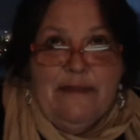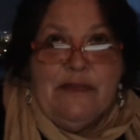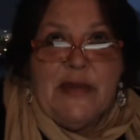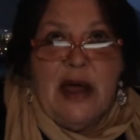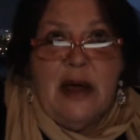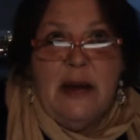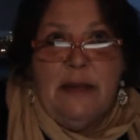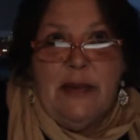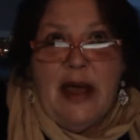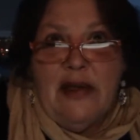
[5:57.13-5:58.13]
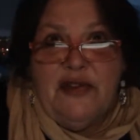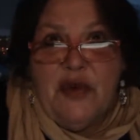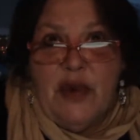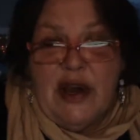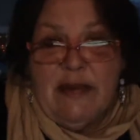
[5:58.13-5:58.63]
I also
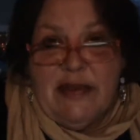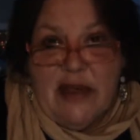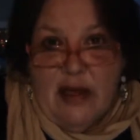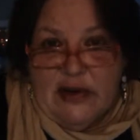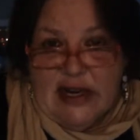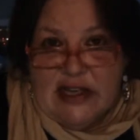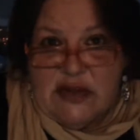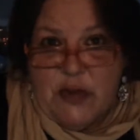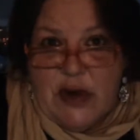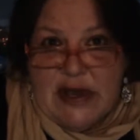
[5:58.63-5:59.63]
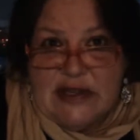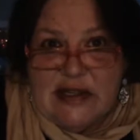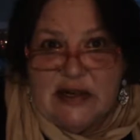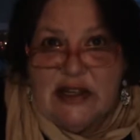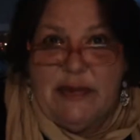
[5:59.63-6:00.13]
recommend the Holiday Inn Express. They're
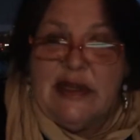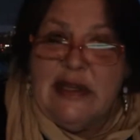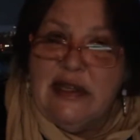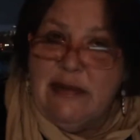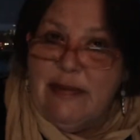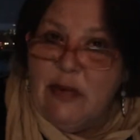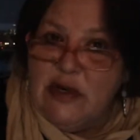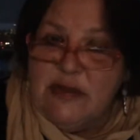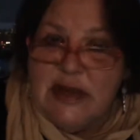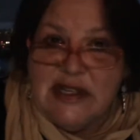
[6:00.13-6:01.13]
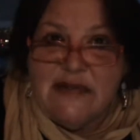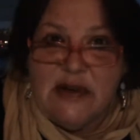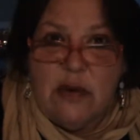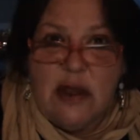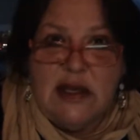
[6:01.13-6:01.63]
typically a little bit more expensive than
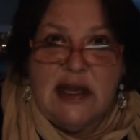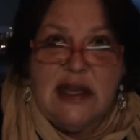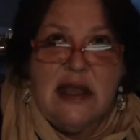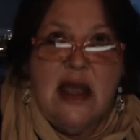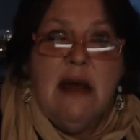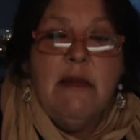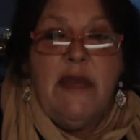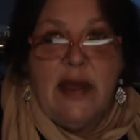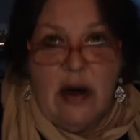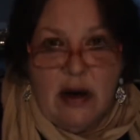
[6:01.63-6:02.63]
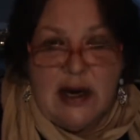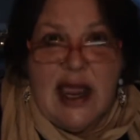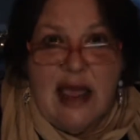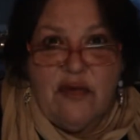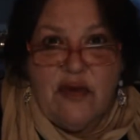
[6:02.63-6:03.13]
Quality Inn, but they are
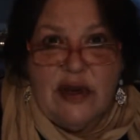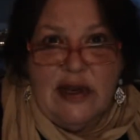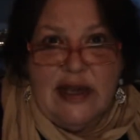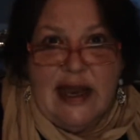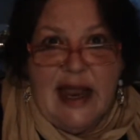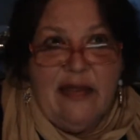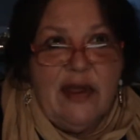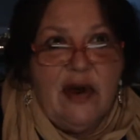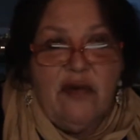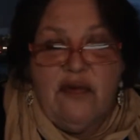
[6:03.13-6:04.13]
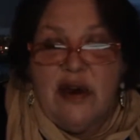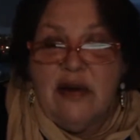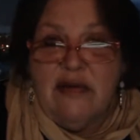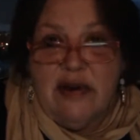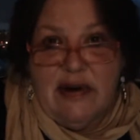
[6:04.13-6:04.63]
cat friendly, and they're very, very